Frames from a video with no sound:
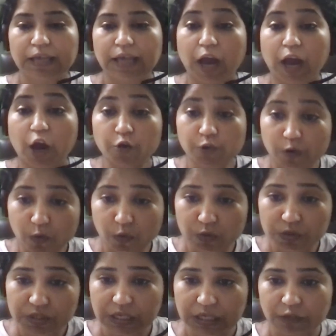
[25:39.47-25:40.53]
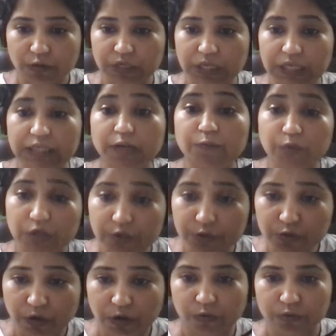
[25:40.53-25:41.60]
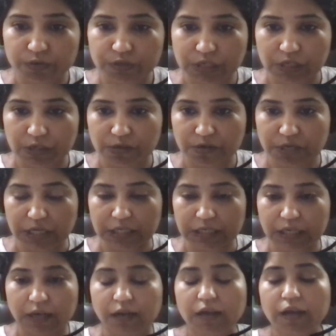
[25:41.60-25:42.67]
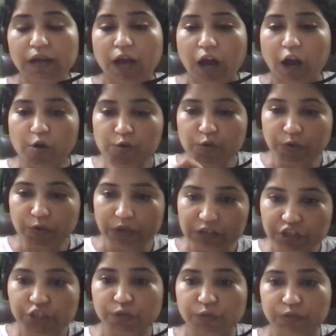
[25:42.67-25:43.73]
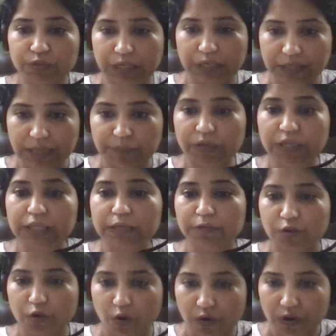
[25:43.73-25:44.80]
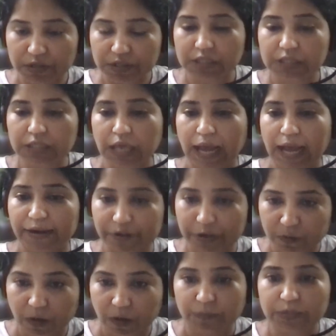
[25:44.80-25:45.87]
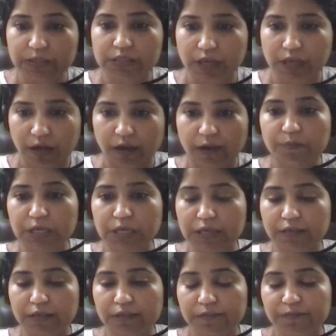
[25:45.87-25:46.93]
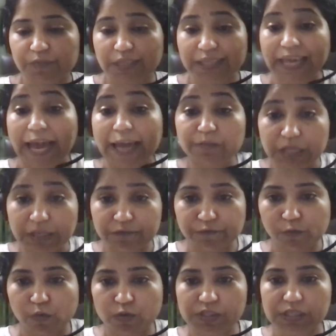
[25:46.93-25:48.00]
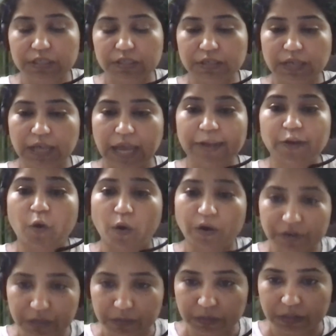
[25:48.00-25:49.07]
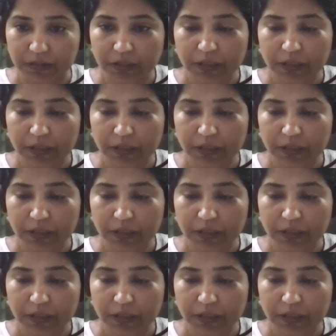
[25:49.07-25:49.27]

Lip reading: how you're hosting your data, where you are hosting your data, how you can ensure that the applicable laws and requirements are being can be enforced and auditable.